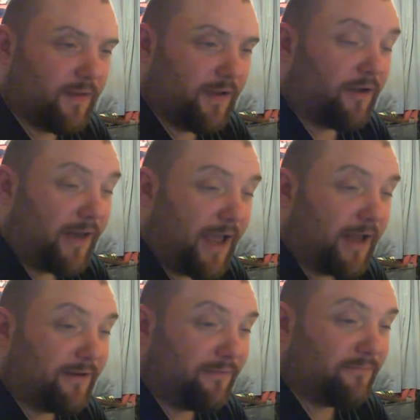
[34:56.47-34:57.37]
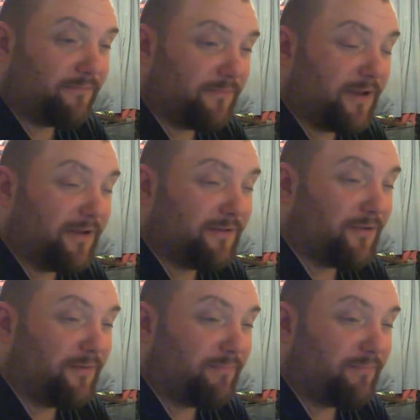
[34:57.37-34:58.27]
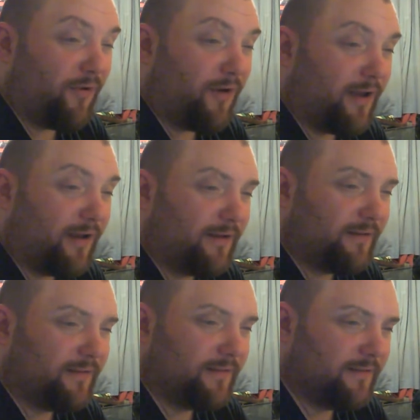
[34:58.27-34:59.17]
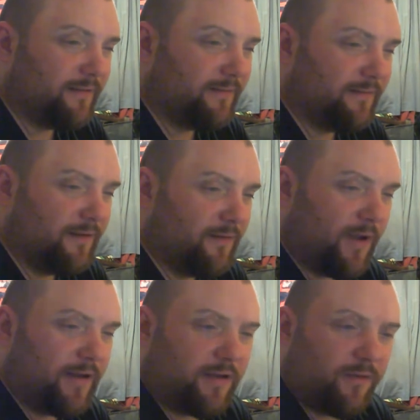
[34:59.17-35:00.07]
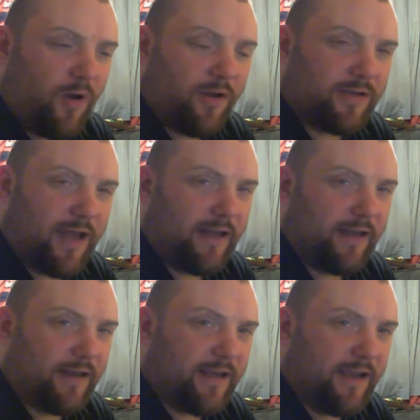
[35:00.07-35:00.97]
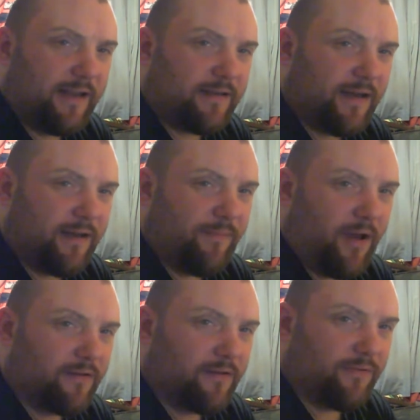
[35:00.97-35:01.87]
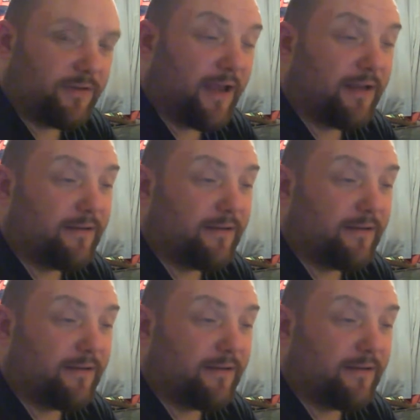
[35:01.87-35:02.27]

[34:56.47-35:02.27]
I'm glad you enjoyed Borat, then. Where did you watch that then? Is that in the cinemas or is that